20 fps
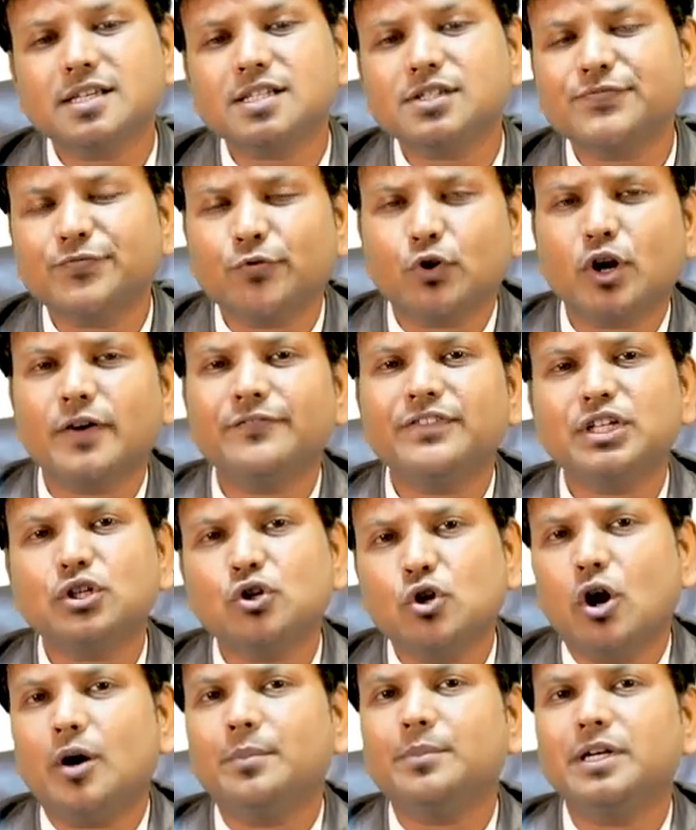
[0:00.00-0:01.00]
is one of the
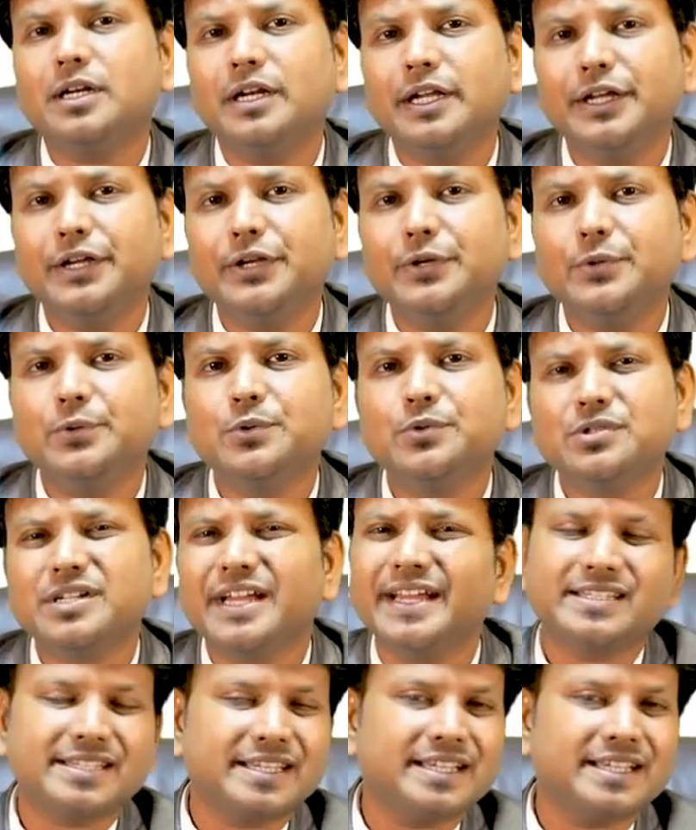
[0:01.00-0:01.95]
commonly used.